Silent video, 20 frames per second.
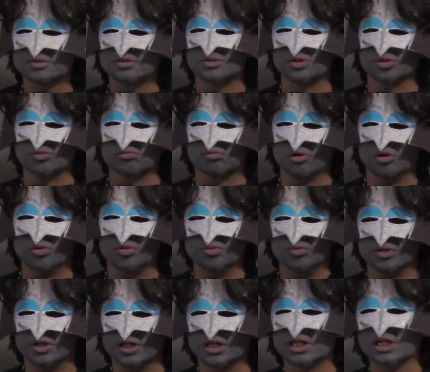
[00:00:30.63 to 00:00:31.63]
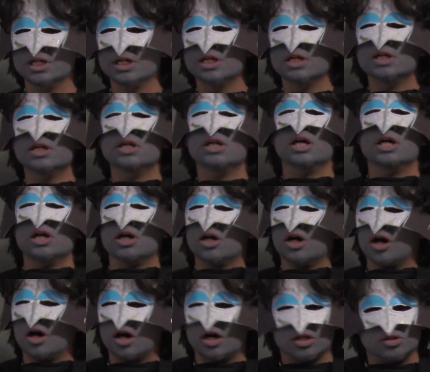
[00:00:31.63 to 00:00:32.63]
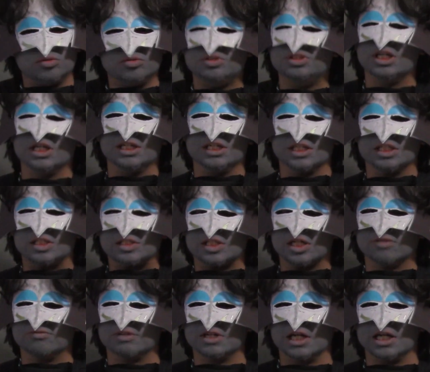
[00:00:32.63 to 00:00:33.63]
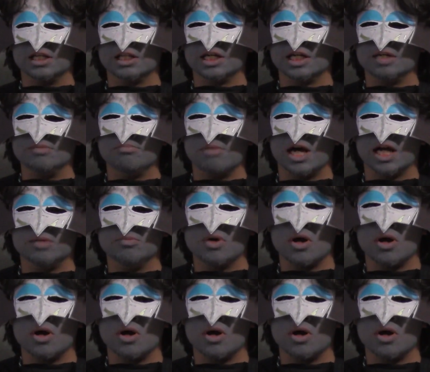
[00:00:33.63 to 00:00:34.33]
a rogue lieutenant of the Alien Magma